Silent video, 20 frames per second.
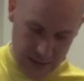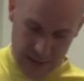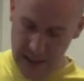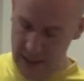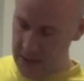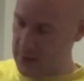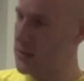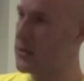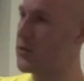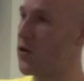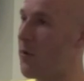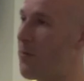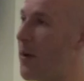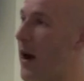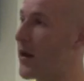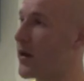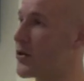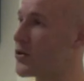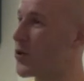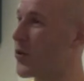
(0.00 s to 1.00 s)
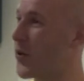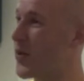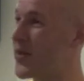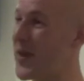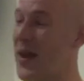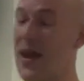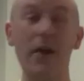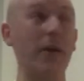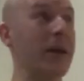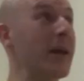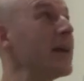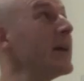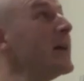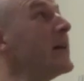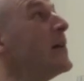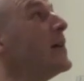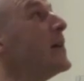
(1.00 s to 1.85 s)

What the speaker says: and T is a sort of biological theory.